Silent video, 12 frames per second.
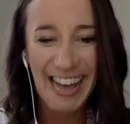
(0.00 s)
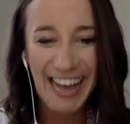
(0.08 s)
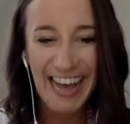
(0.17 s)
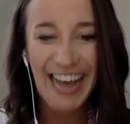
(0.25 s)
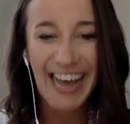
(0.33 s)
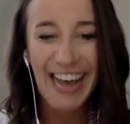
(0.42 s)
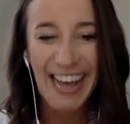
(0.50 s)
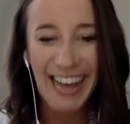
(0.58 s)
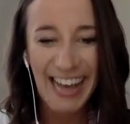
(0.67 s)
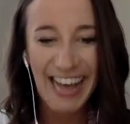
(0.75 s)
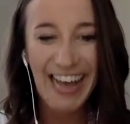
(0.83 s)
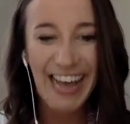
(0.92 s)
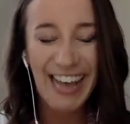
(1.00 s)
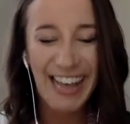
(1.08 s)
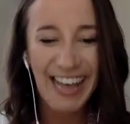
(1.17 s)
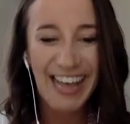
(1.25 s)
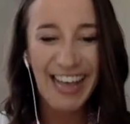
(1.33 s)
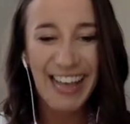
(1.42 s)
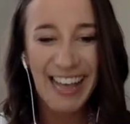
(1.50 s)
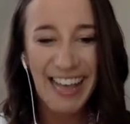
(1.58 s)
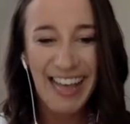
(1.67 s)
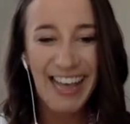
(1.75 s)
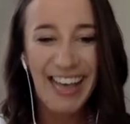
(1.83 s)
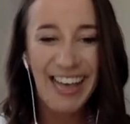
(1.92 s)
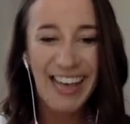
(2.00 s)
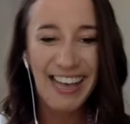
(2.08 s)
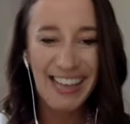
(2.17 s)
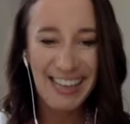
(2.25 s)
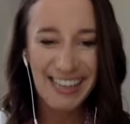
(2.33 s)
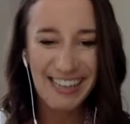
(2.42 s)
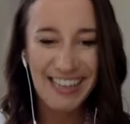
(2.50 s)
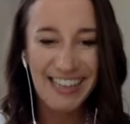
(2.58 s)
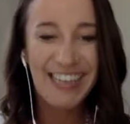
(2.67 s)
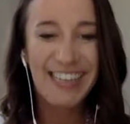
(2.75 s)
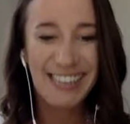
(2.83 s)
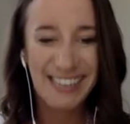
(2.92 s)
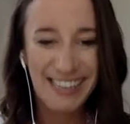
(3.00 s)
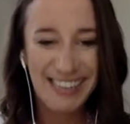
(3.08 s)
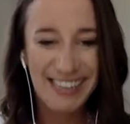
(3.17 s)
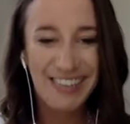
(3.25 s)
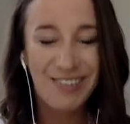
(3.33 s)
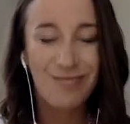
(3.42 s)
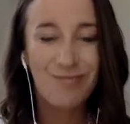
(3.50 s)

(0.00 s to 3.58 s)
[no speech]